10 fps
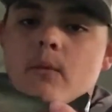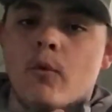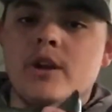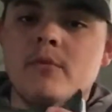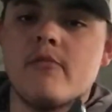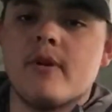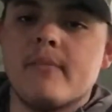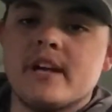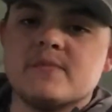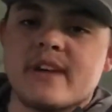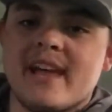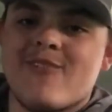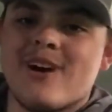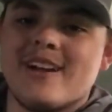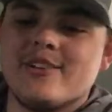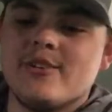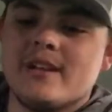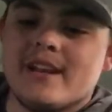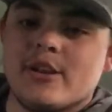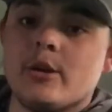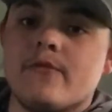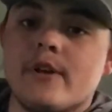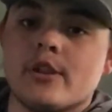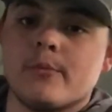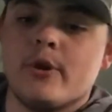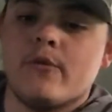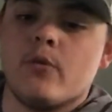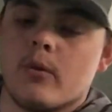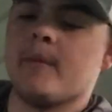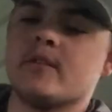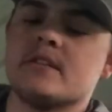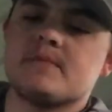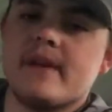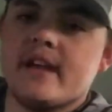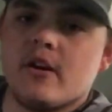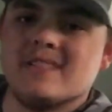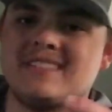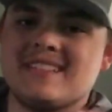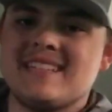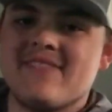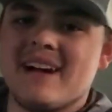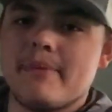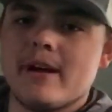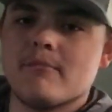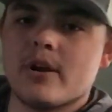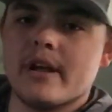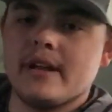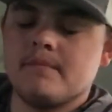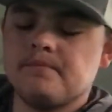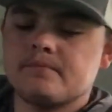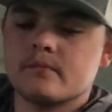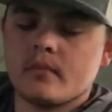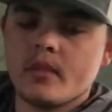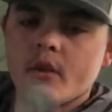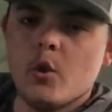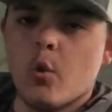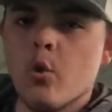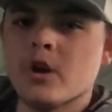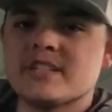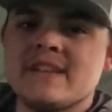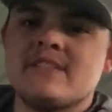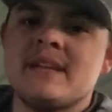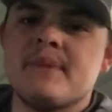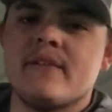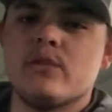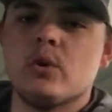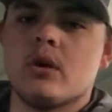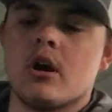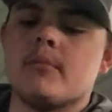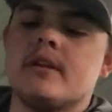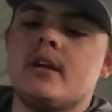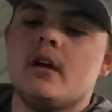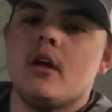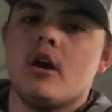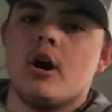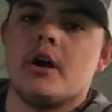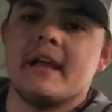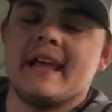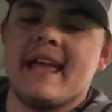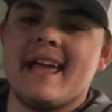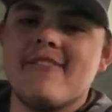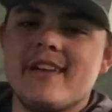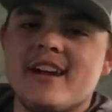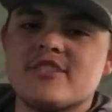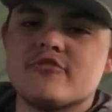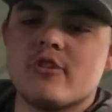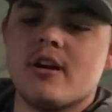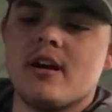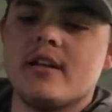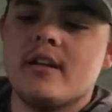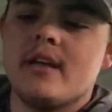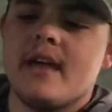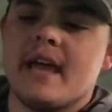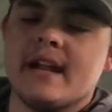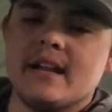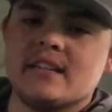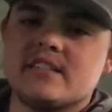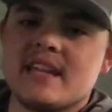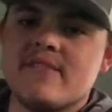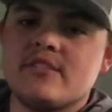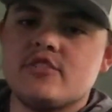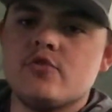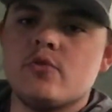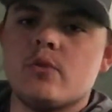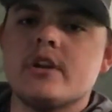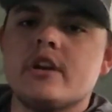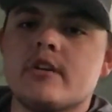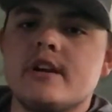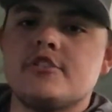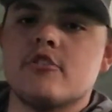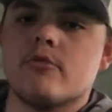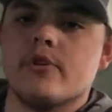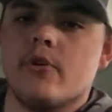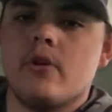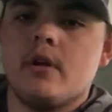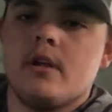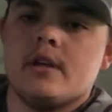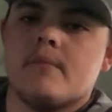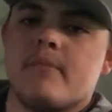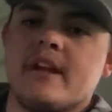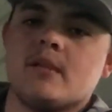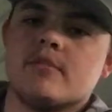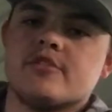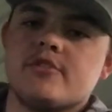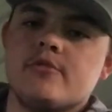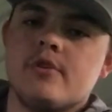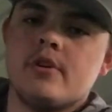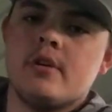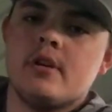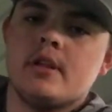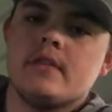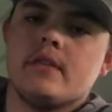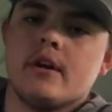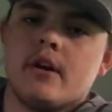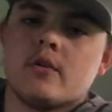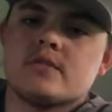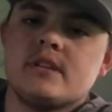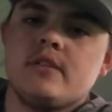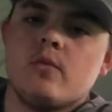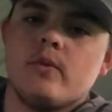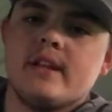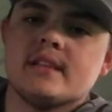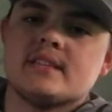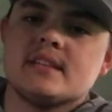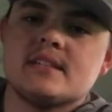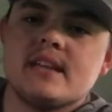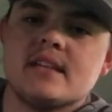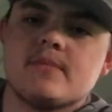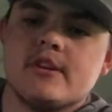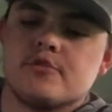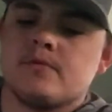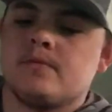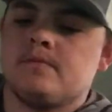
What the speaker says: wanting to move on beds but can't quite do it, in a good filler meal form. We've done this bait on 65-pound braid or 17-pound fluorocarbon on a heavy action rod and a 7:2-to-1 gear ratio reel. Bait number two, the Huddleston Weedless 68 Special.